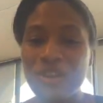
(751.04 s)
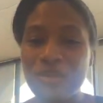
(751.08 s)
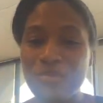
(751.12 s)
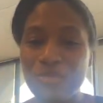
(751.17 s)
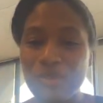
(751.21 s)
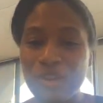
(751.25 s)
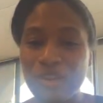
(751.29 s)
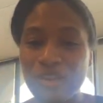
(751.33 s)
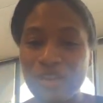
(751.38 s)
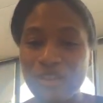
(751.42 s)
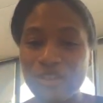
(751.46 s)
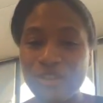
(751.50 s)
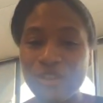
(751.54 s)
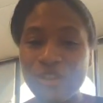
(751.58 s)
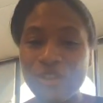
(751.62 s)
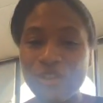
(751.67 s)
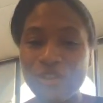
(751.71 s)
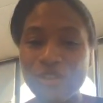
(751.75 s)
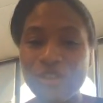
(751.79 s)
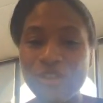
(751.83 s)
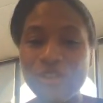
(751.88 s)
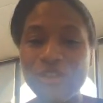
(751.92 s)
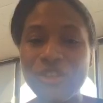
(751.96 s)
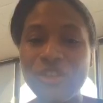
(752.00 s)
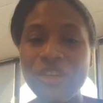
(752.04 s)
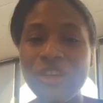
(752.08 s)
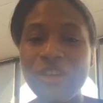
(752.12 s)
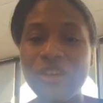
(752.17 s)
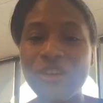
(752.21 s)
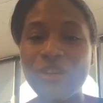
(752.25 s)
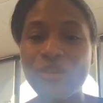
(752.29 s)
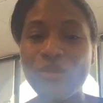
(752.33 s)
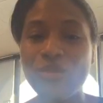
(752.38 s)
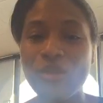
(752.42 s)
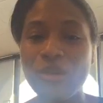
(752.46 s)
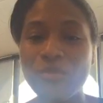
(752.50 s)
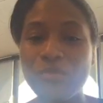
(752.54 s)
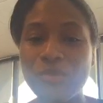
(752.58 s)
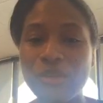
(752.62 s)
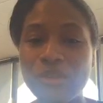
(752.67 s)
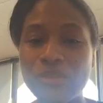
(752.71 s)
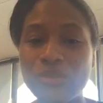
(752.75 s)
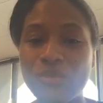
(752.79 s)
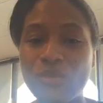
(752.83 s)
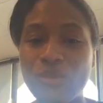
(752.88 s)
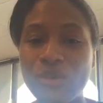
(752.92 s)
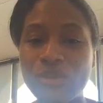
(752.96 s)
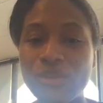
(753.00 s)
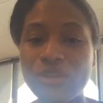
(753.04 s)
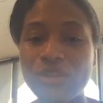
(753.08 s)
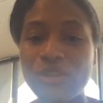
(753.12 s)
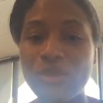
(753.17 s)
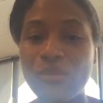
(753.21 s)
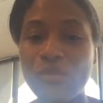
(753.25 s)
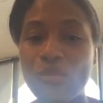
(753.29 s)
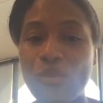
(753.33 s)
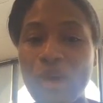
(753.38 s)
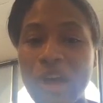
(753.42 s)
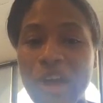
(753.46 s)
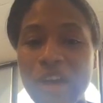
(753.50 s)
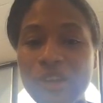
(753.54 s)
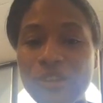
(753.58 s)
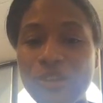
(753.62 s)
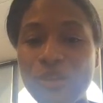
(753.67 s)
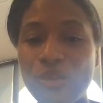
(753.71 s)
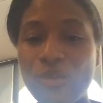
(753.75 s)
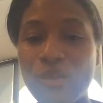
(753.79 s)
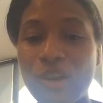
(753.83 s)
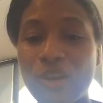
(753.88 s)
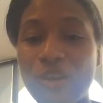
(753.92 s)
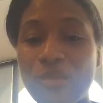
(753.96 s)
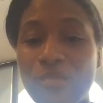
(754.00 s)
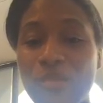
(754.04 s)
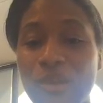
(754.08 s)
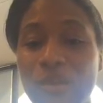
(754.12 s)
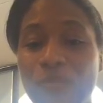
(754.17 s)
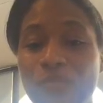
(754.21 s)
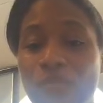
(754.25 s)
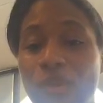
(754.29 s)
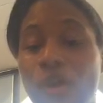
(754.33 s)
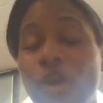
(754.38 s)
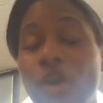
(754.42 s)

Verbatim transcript: young Brit that's hooked to tea and crumpets. What are some wines you recommend?